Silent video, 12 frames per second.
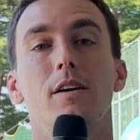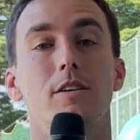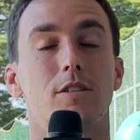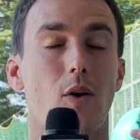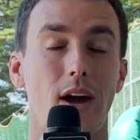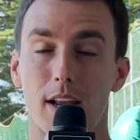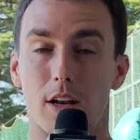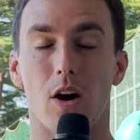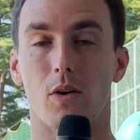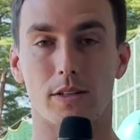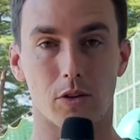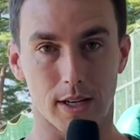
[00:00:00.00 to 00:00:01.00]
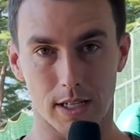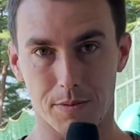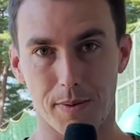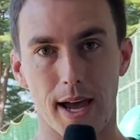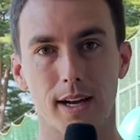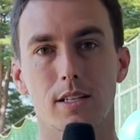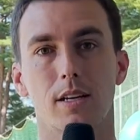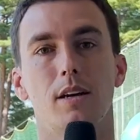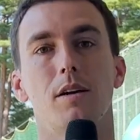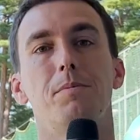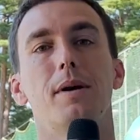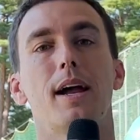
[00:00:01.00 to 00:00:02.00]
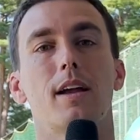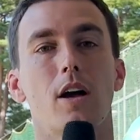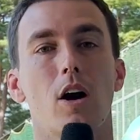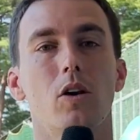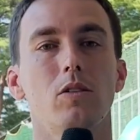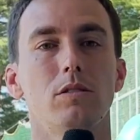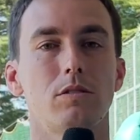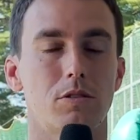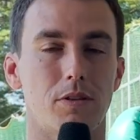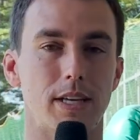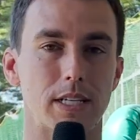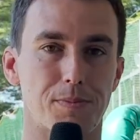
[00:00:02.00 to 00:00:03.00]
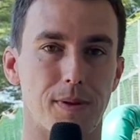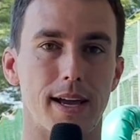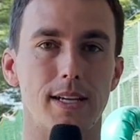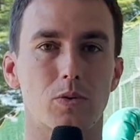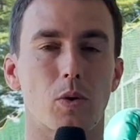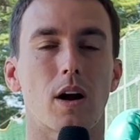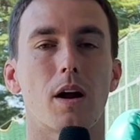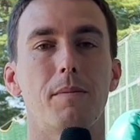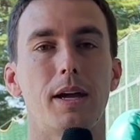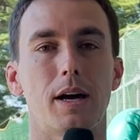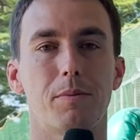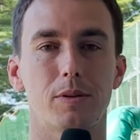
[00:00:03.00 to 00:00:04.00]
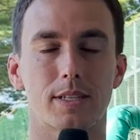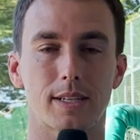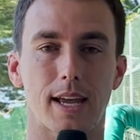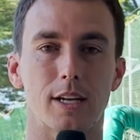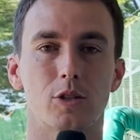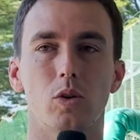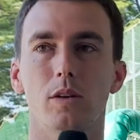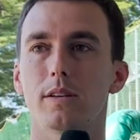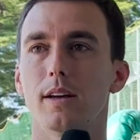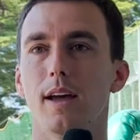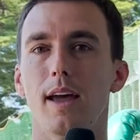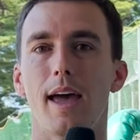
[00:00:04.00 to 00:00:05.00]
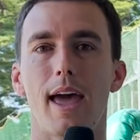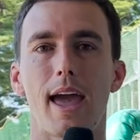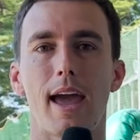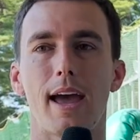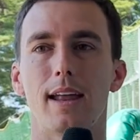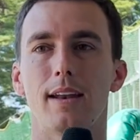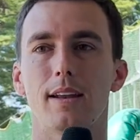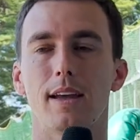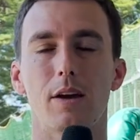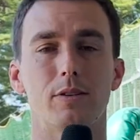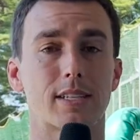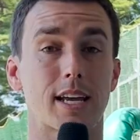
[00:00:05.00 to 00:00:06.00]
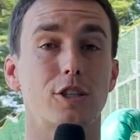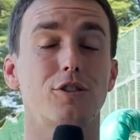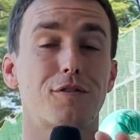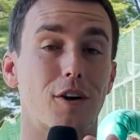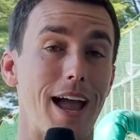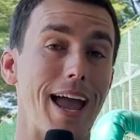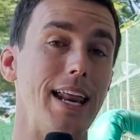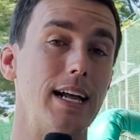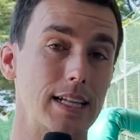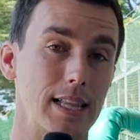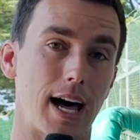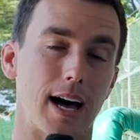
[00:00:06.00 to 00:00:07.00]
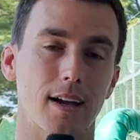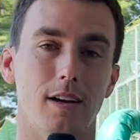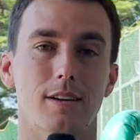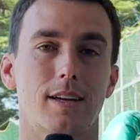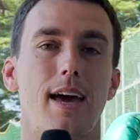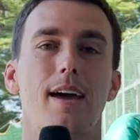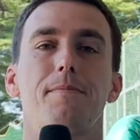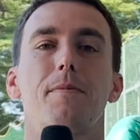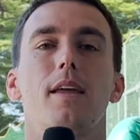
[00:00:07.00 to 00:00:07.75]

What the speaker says: So I didn't know what to expect. But I go to this place where our meetup was scheduled, and it was scheduled for 8 o'clock, okay?